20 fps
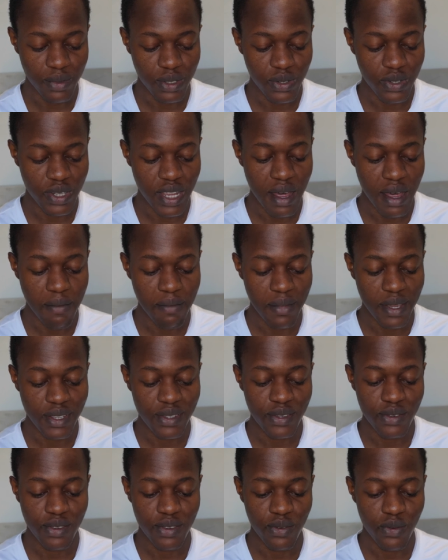So that
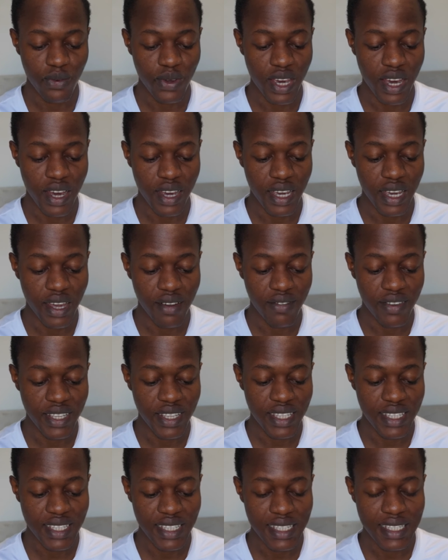means we are
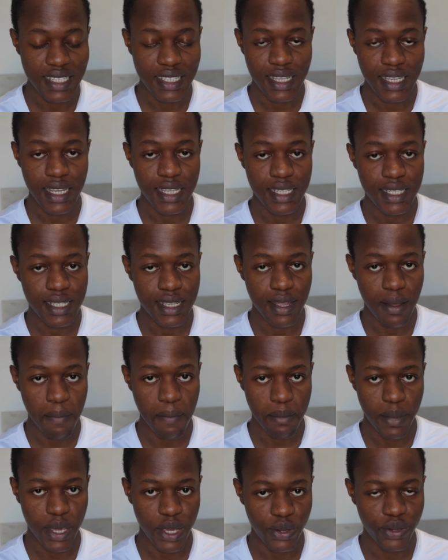given 6
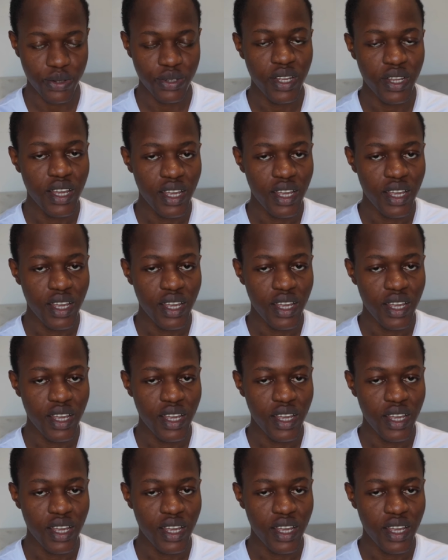ml.